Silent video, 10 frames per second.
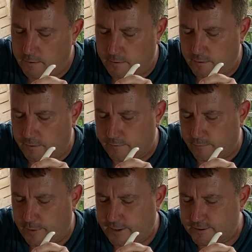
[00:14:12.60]
And it's
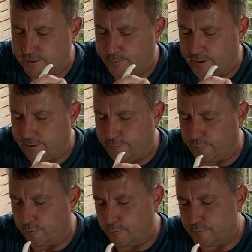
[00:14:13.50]
amazing the way it
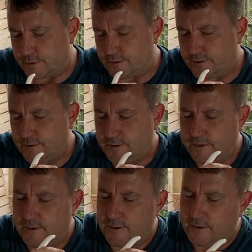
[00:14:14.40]
forms
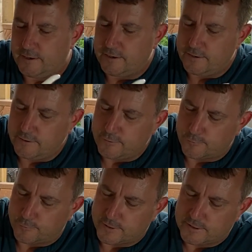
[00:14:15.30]

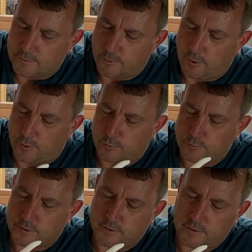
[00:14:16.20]
all these little holes.